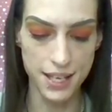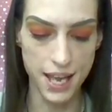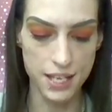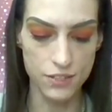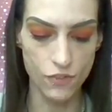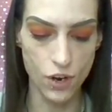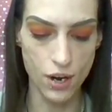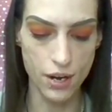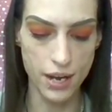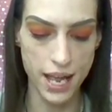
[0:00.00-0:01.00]
as
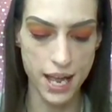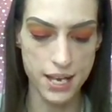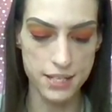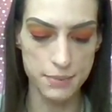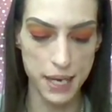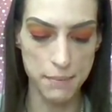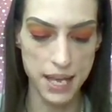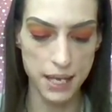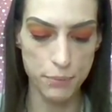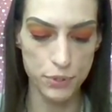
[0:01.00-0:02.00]
far as my
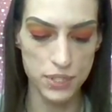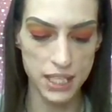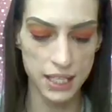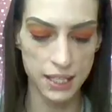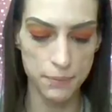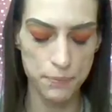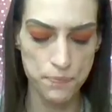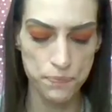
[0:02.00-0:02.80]
makeup routine